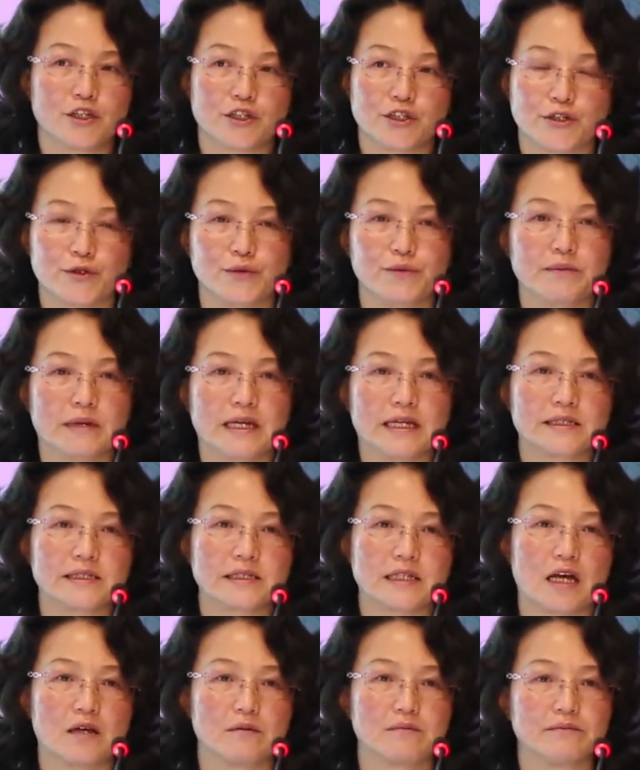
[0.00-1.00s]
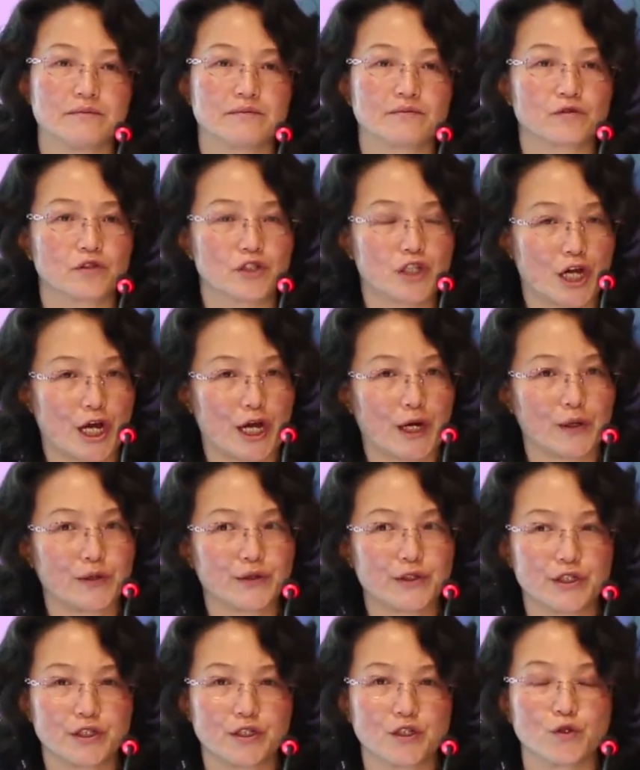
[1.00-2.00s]
to make some
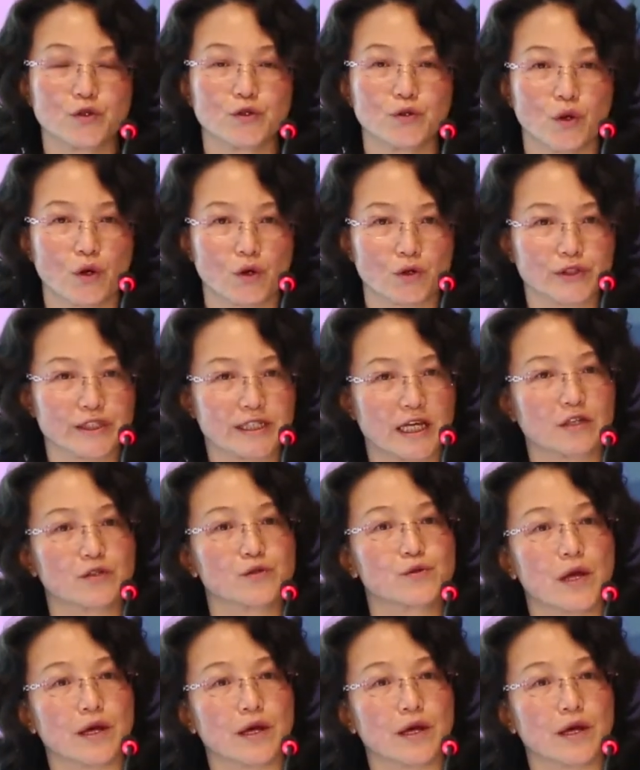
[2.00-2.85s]
charity laws and